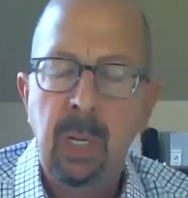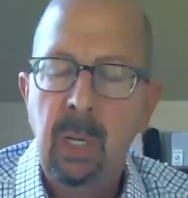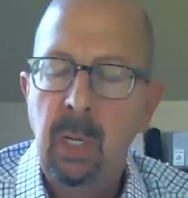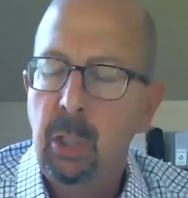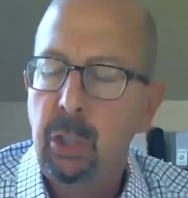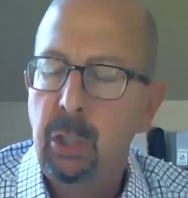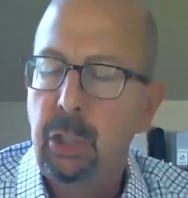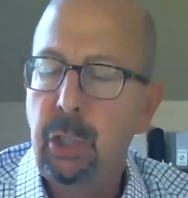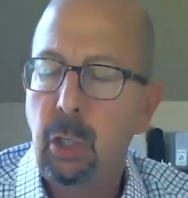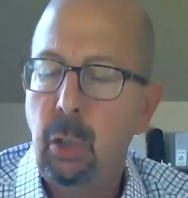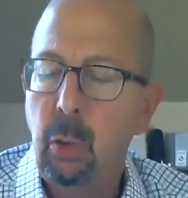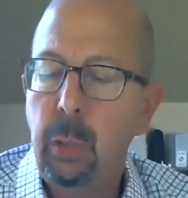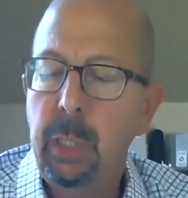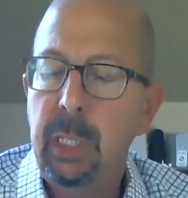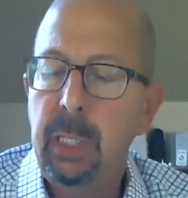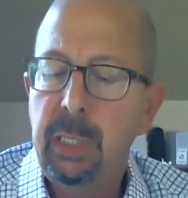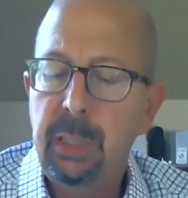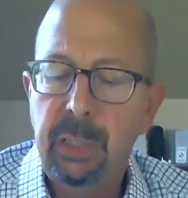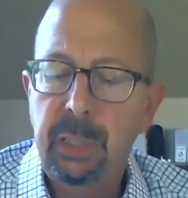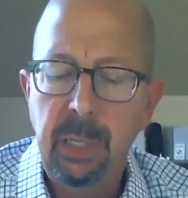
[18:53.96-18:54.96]
So
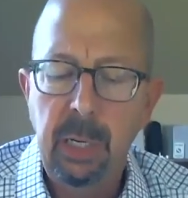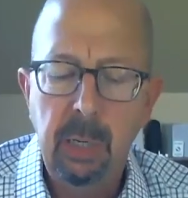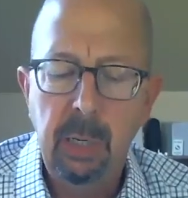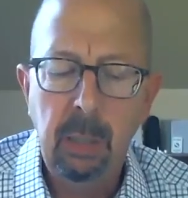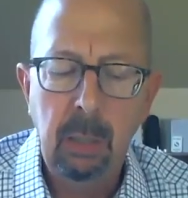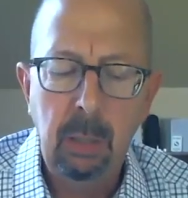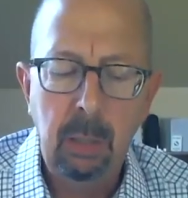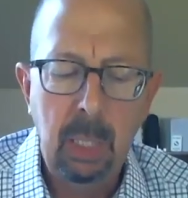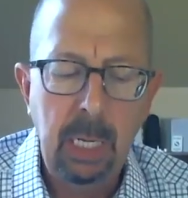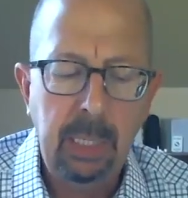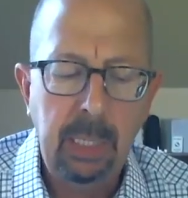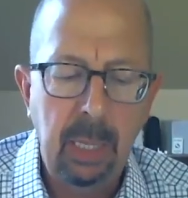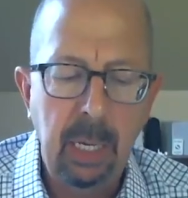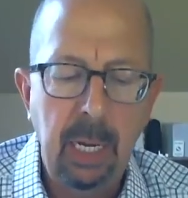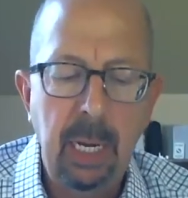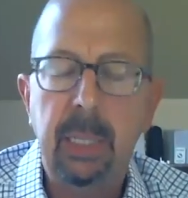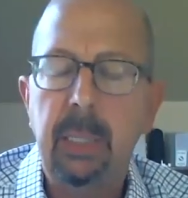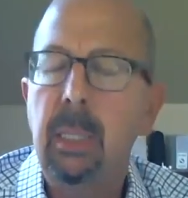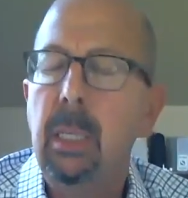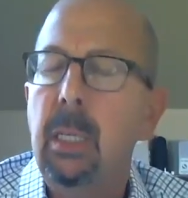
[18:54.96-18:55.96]
in a scenario like
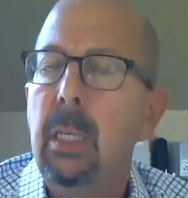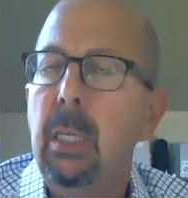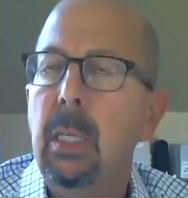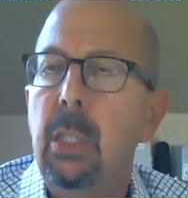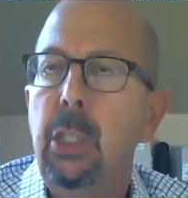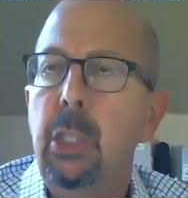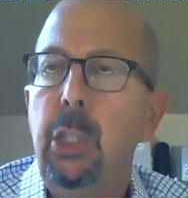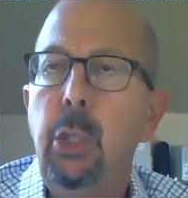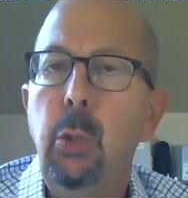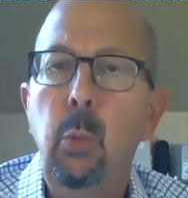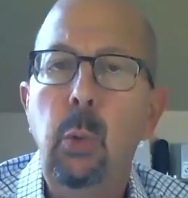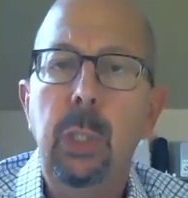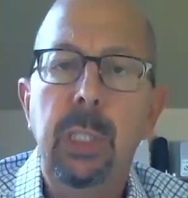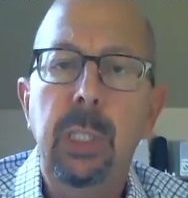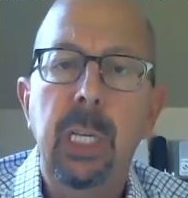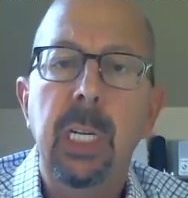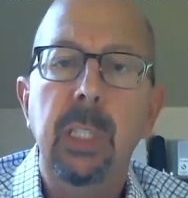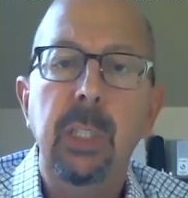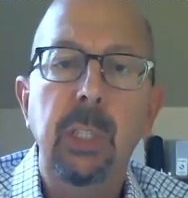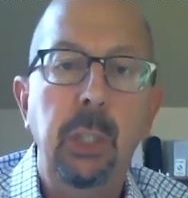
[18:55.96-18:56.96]
that, you would
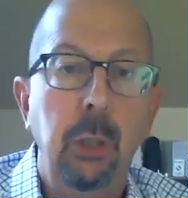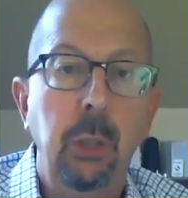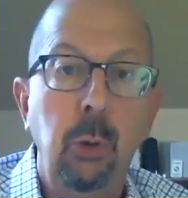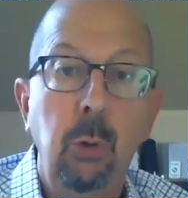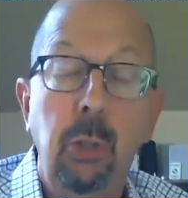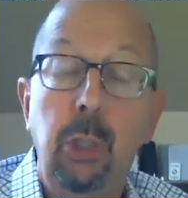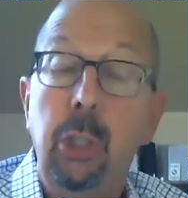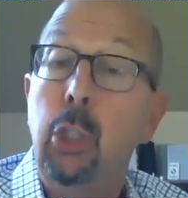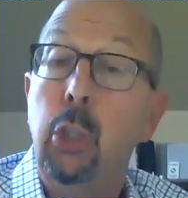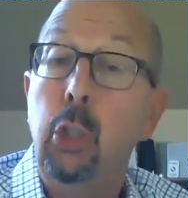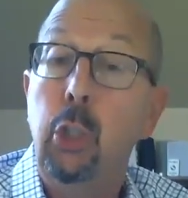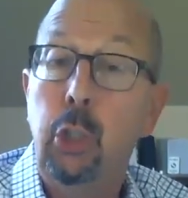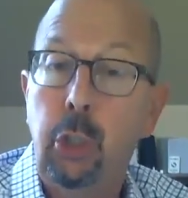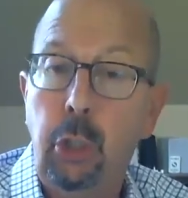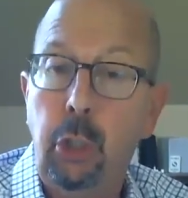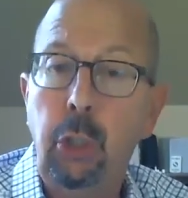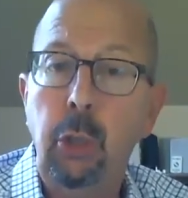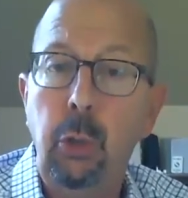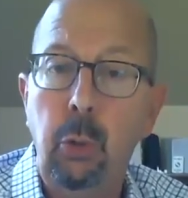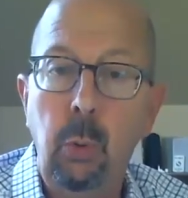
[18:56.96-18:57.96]
then use
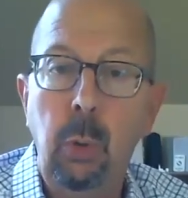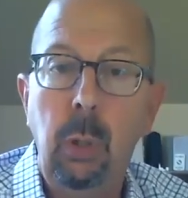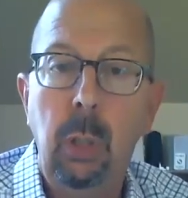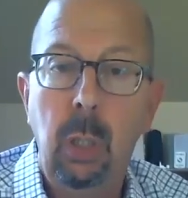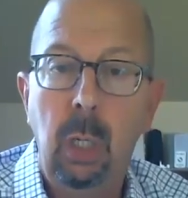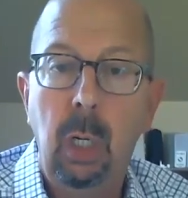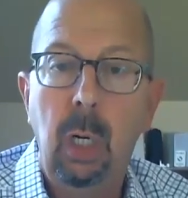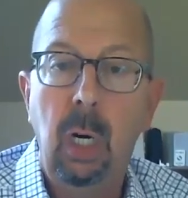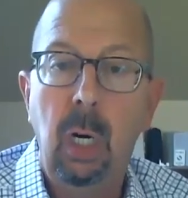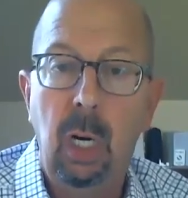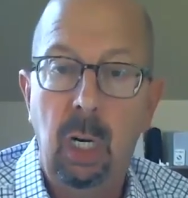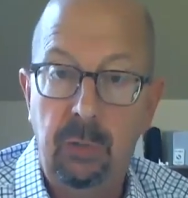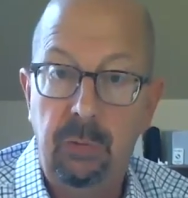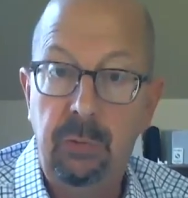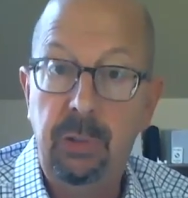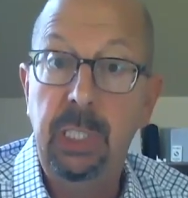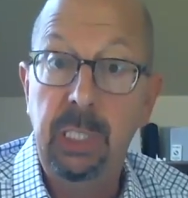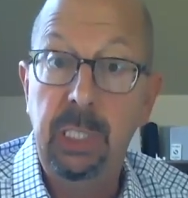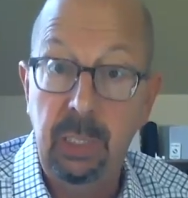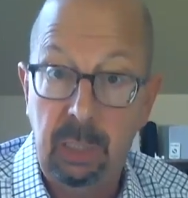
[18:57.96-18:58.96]
2 of
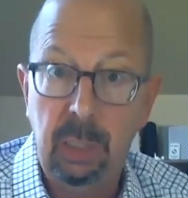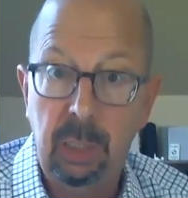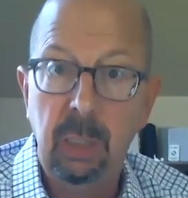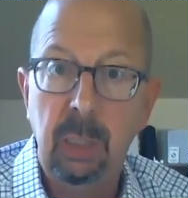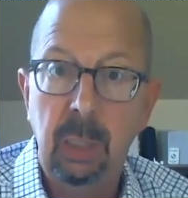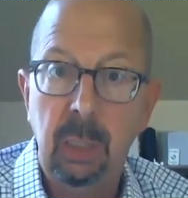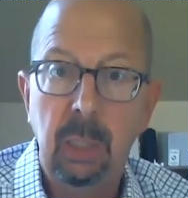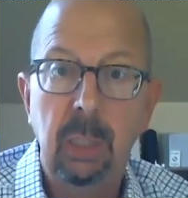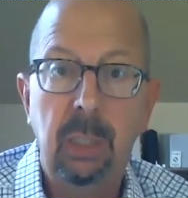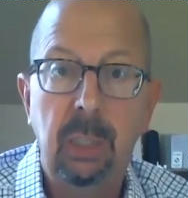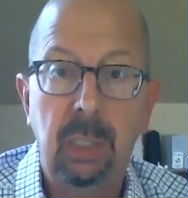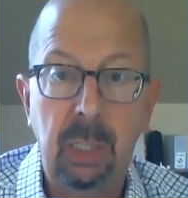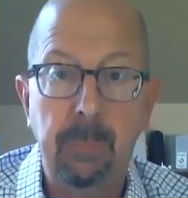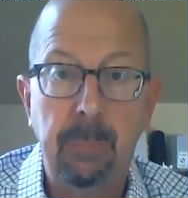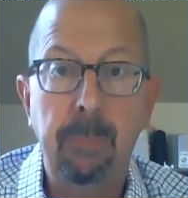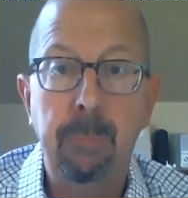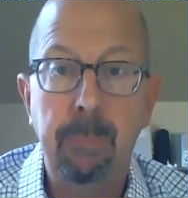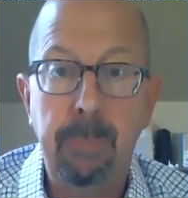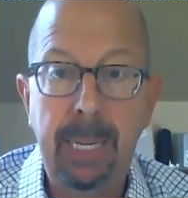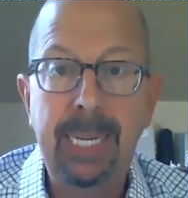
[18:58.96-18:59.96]
these
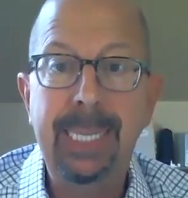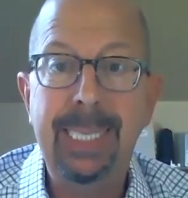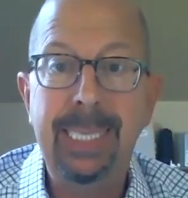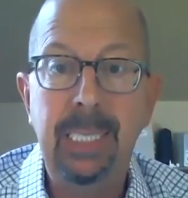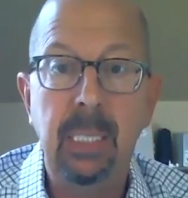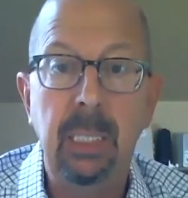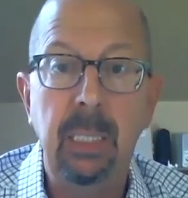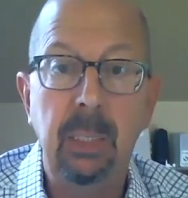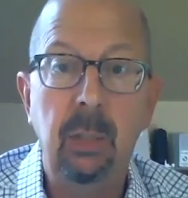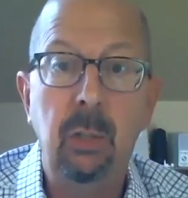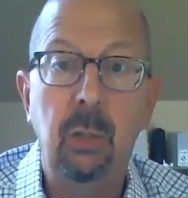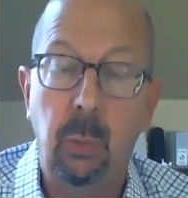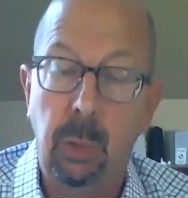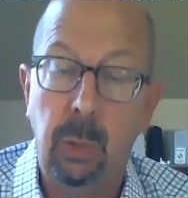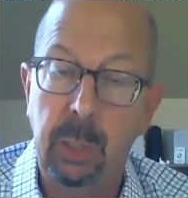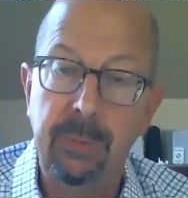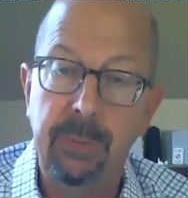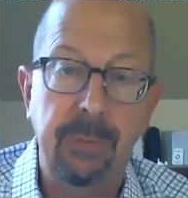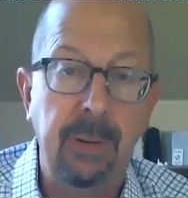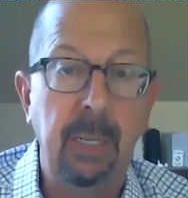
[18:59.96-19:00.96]
SIP paging
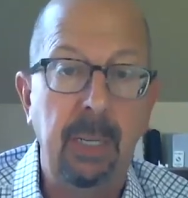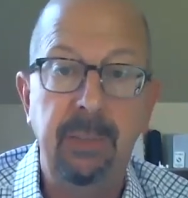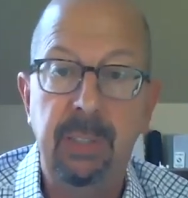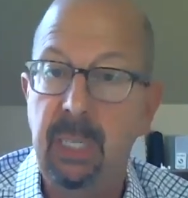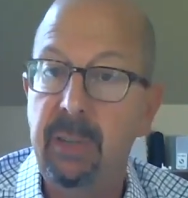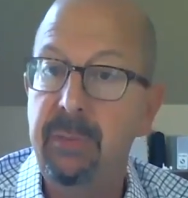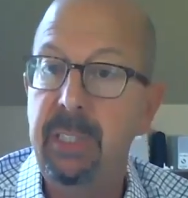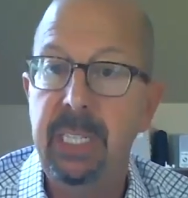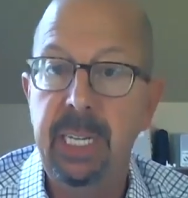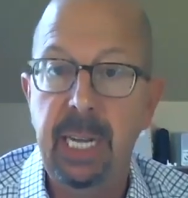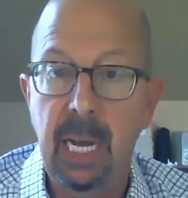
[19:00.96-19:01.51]
2570